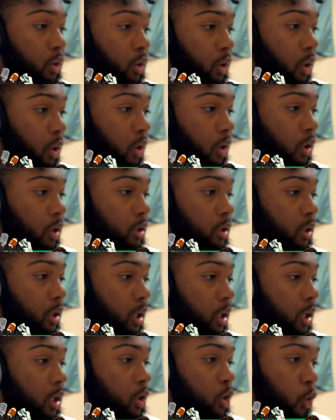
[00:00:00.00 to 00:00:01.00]
yards,
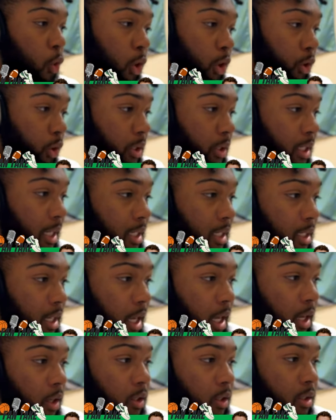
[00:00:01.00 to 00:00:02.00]
23
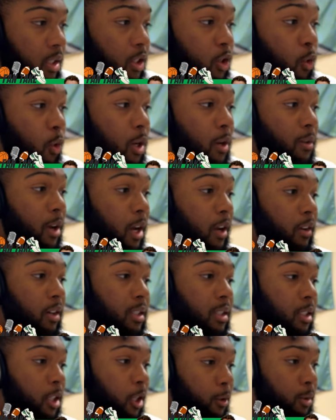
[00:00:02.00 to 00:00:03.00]
touchdowns, and 25
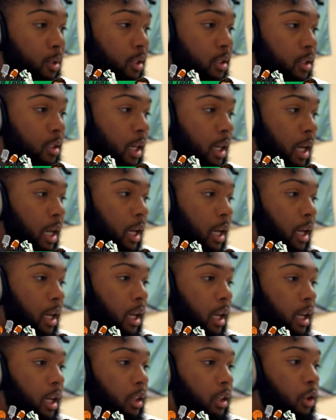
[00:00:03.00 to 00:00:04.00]
interceptions
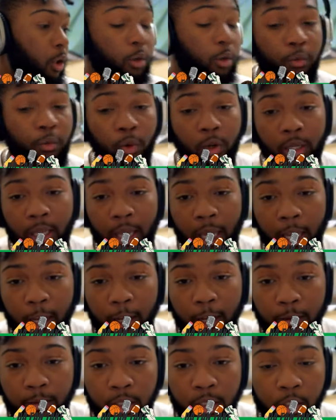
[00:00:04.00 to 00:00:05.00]
in 34
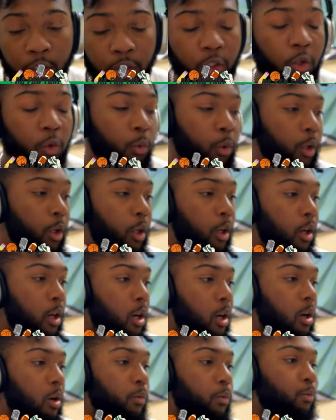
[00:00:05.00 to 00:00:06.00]
games in his career
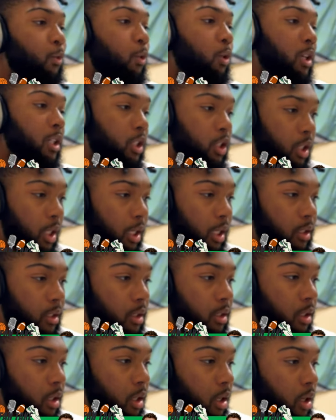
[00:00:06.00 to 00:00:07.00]
for the
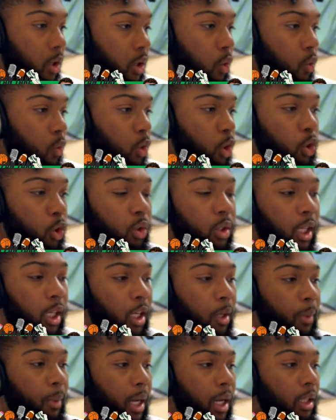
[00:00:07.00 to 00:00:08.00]
Jets. What do you think
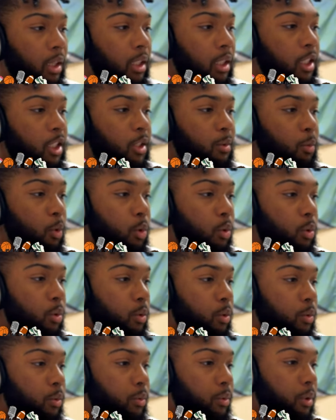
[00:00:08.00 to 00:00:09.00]
about this
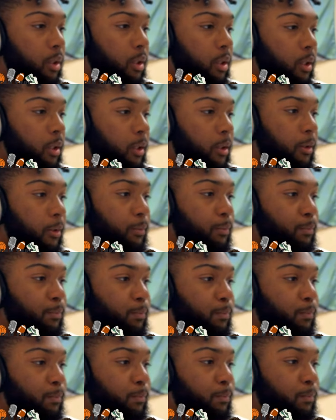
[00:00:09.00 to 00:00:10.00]
move um,
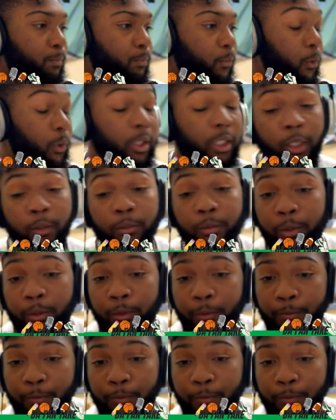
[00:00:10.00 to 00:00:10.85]
for Denver?